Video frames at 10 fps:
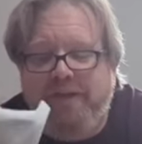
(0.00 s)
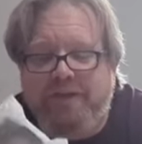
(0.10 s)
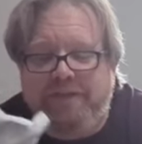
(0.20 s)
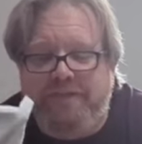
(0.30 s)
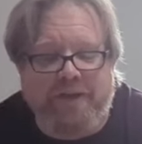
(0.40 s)

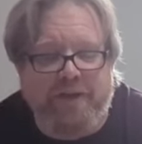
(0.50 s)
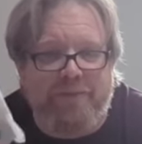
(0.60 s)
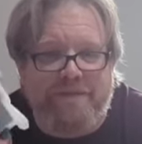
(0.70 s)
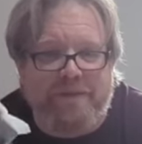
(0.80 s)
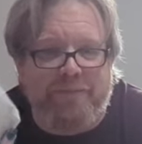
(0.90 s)
It's kind of
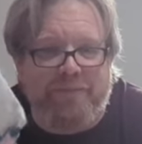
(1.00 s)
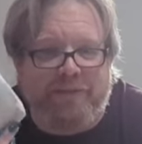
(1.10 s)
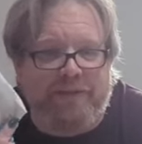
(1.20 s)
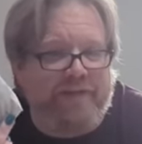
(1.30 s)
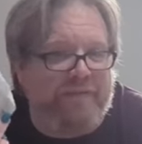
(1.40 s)
been
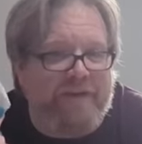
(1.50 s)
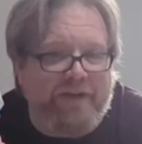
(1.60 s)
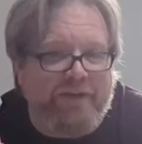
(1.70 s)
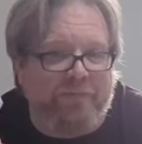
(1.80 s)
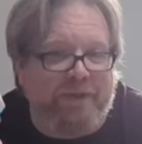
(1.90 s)
something in the
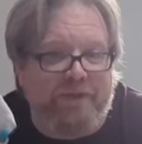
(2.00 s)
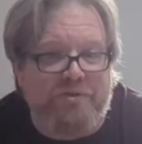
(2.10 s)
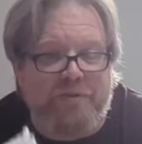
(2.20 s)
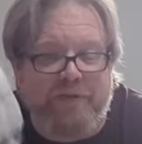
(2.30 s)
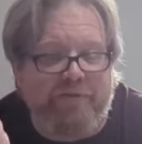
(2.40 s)
vacuum
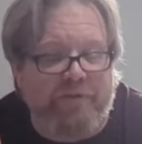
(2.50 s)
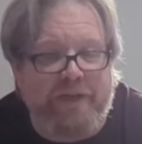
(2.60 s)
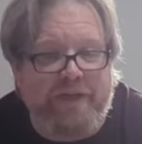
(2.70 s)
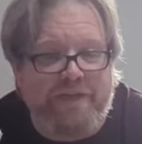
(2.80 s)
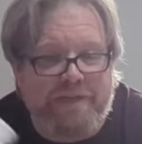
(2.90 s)
industry for
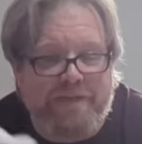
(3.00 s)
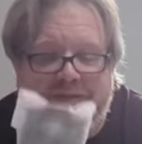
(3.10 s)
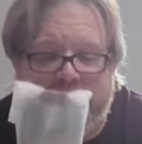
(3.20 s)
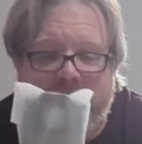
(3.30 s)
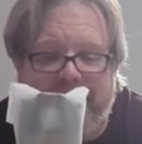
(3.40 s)

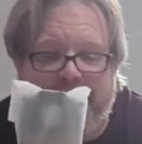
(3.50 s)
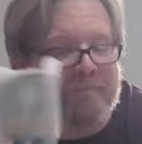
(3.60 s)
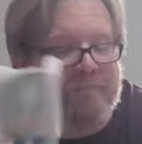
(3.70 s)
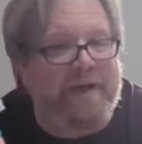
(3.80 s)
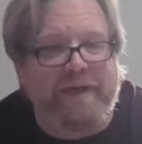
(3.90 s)
ages.
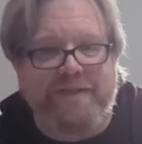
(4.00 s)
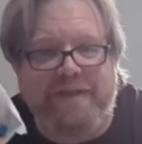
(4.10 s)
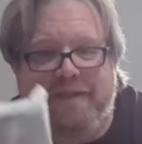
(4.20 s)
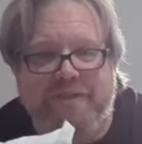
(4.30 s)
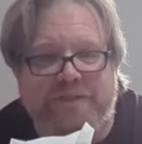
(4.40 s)
I guess
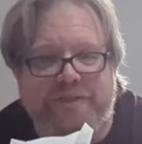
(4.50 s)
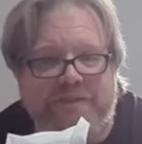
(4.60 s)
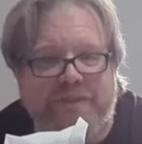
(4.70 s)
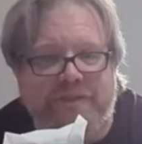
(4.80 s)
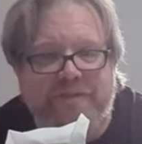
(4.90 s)
that's just
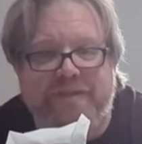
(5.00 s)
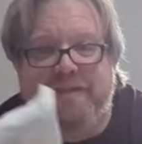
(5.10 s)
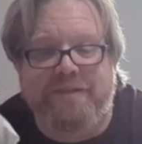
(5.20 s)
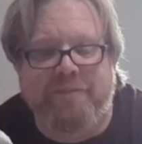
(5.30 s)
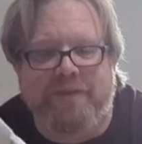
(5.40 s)
the
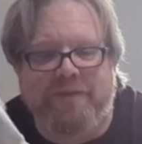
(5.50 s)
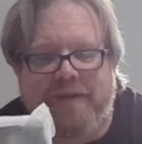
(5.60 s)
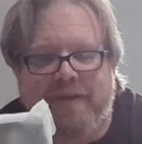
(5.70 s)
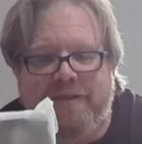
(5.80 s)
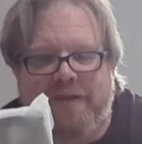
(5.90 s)
system that
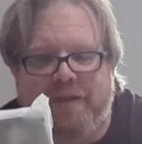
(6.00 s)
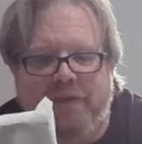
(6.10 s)
they decided to